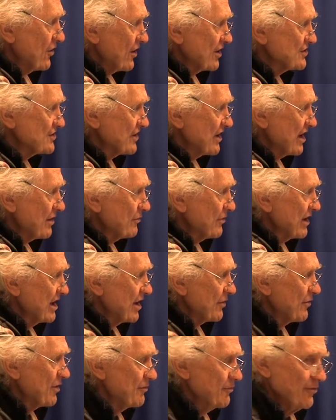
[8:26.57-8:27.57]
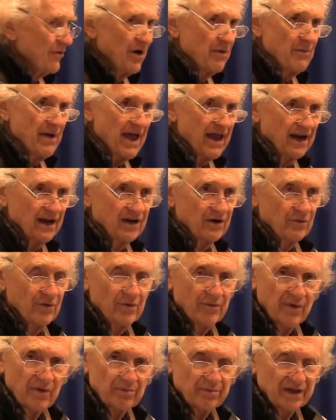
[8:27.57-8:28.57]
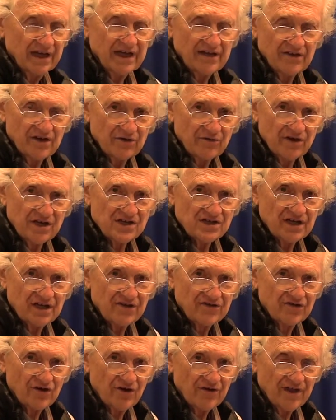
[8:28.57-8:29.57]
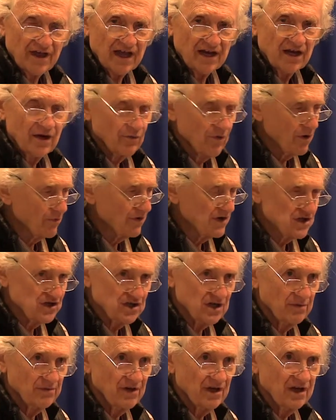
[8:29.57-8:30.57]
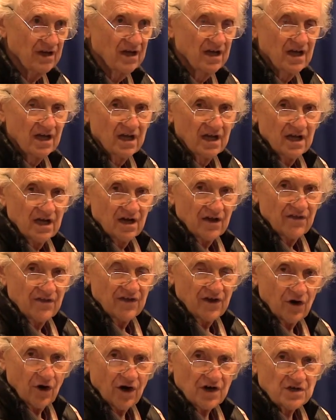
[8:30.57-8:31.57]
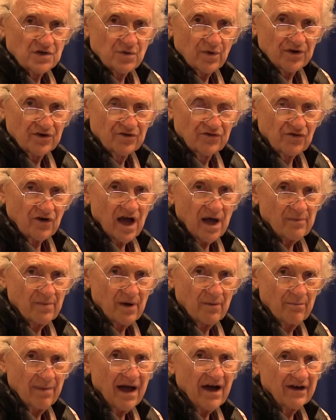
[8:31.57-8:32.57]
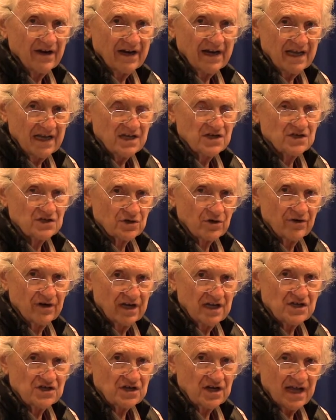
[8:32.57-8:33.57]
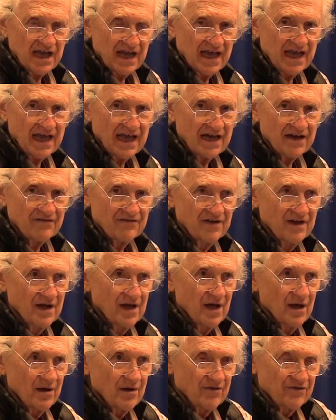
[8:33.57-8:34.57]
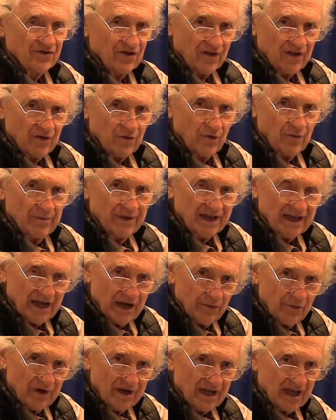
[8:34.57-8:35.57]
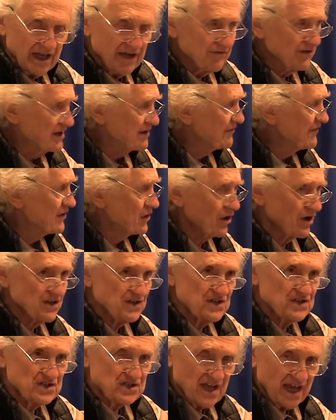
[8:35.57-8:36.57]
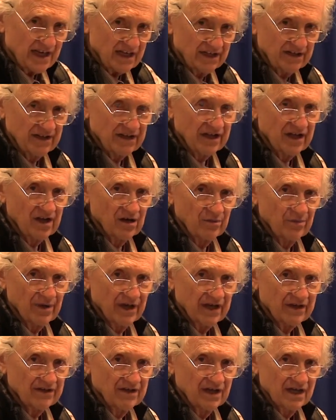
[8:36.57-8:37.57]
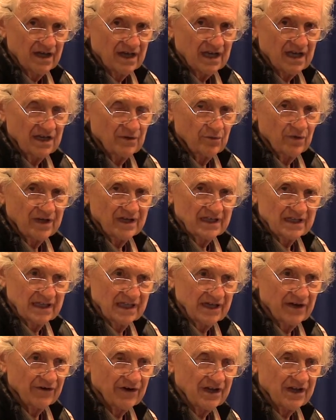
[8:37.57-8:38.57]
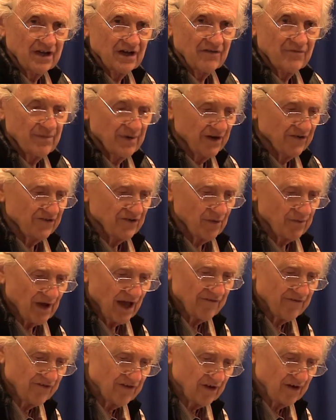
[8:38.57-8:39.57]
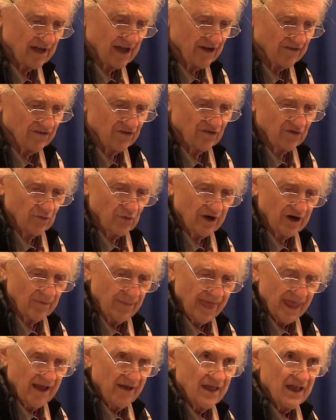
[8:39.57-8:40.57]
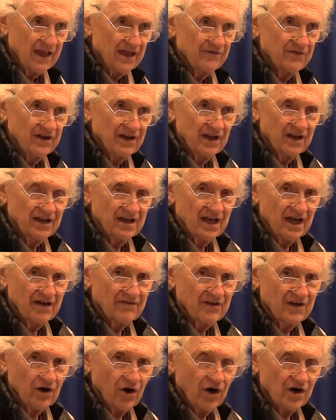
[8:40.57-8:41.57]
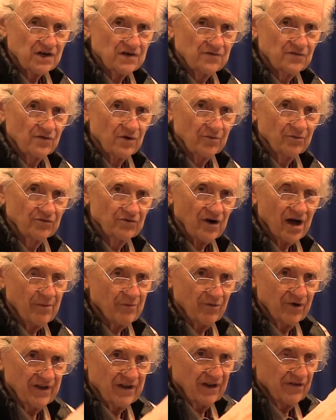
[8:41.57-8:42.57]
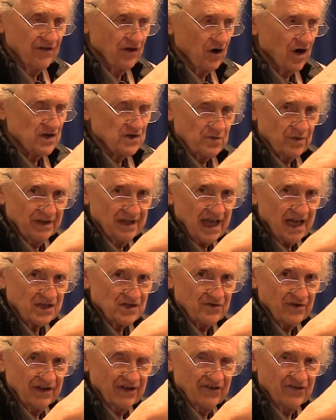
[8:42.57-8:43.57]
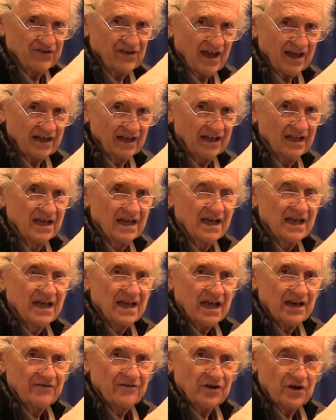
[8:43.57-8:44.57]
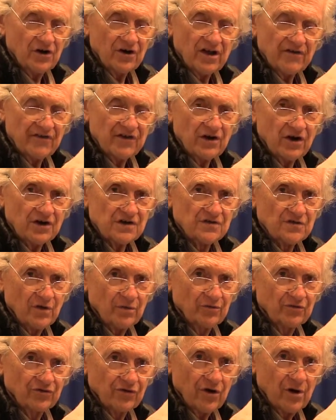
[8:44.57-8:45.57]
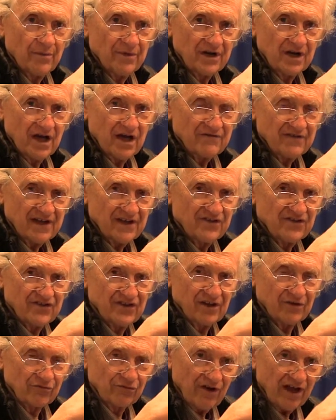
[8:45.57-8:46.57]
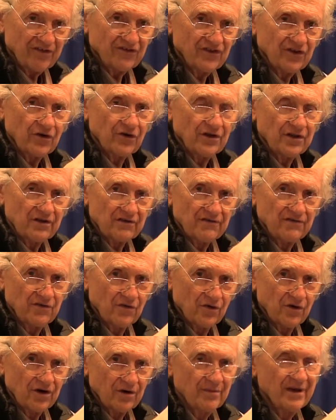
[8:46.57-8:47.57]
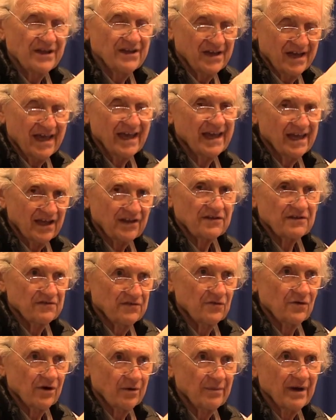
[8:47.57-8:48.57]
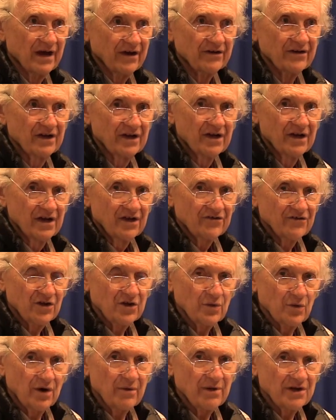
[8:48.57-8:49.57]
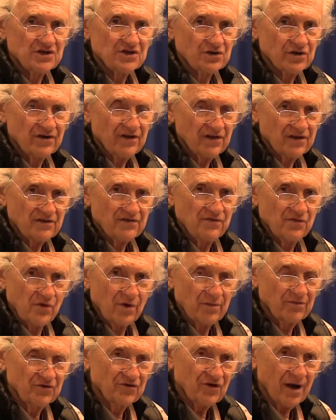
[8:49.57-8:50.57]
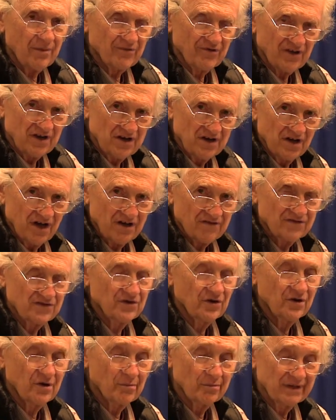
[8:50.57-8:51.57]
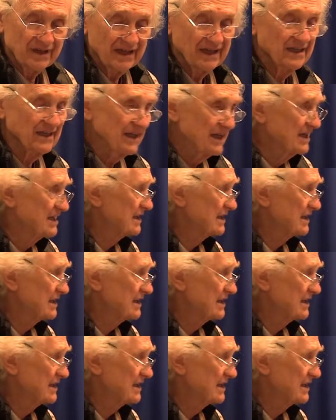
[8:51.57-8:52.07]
arch. And we made it when we planned it originally so that when we shimmed it, the arch would drop about an inch or an inch and a half, so that it would even if the arch settled a little bit, it would clear it enough. Because I've seen cases where if you didn't have the arch form drop, when the arch will naturally settle. And if you don't have the arch form drum enough, it's still resting on the form and you can't get the form out. So you want to make sure that the form drops enough to completely